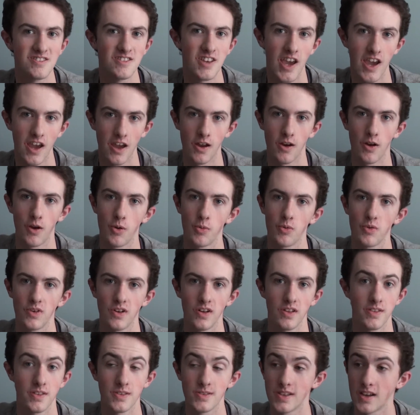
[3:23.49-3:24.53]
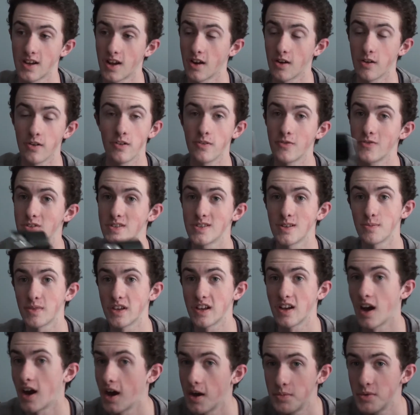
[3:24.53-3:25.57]
terrible on this thing. I don't know if it's
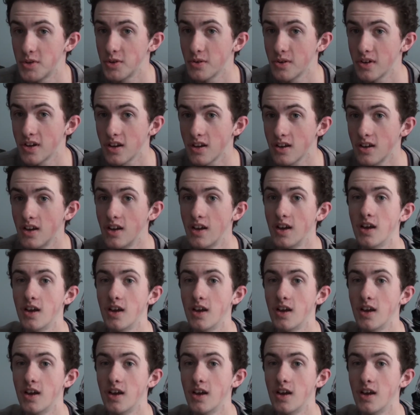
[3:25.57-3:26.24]
something I'm doing,